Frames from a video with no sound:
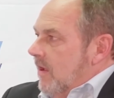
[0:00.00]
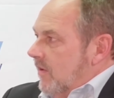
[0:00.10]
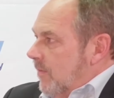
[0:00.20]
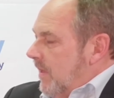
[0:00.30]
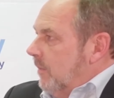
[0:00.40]

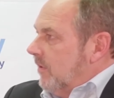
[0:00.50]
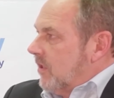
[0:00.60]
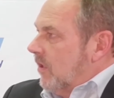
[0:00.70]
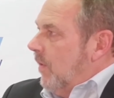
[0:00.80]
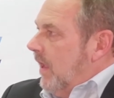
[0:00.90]
to be able
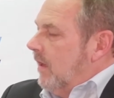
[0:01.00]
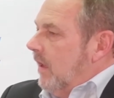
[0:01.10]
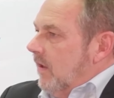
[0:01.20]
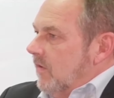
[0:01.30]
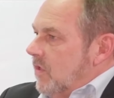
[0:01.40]
to go in
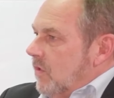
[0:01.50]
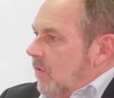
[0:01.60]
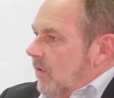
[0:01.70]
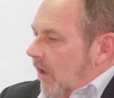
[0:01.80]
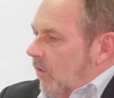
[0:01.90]
and
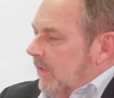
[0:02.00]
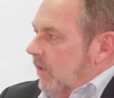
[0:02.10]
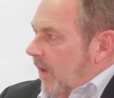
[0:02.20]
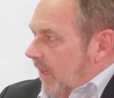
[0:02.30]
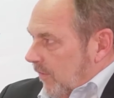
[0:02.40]
do not
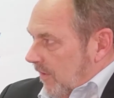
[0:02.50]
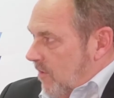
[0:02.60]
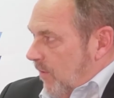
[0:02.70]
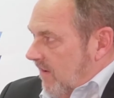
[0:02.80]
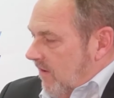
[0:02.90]
only regular
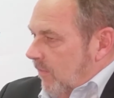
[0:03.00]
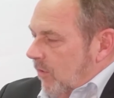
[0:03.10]
expression,